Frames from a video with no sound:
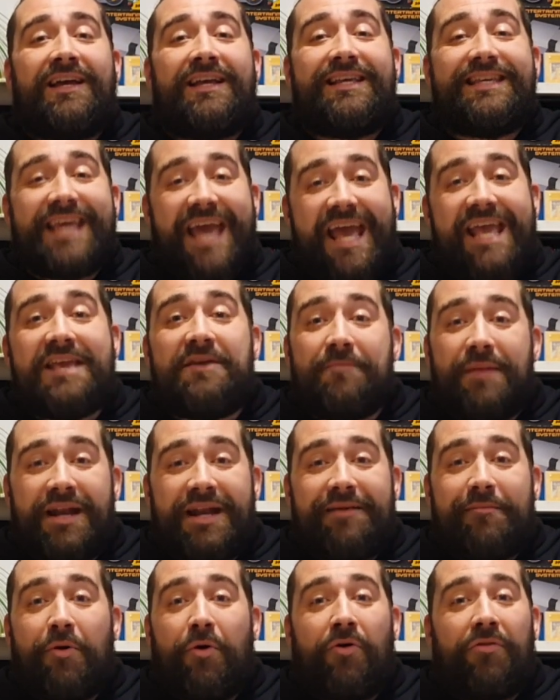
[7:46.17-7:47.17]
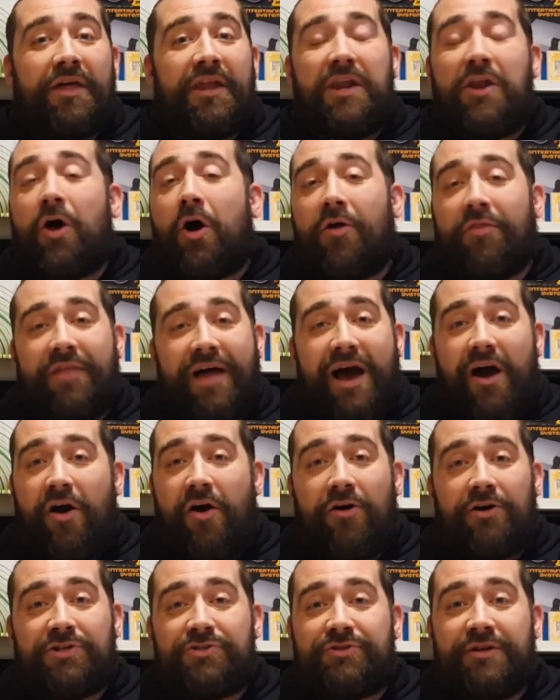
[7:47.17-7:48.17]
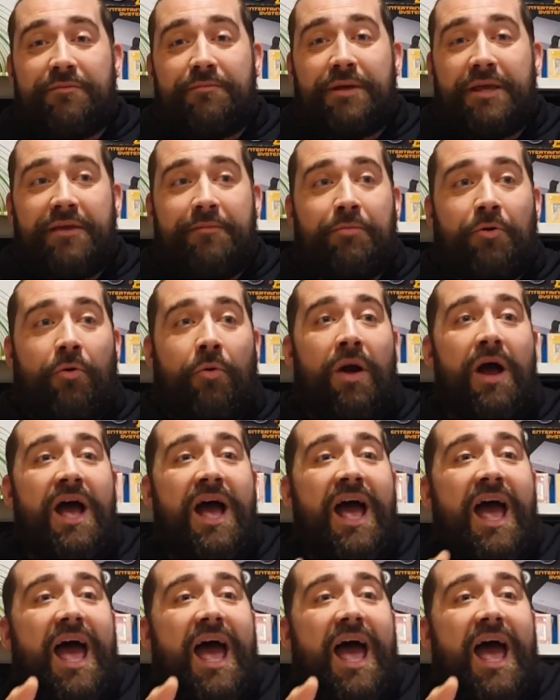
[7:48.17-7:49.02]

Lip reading: Game anymore. They're not that high street people.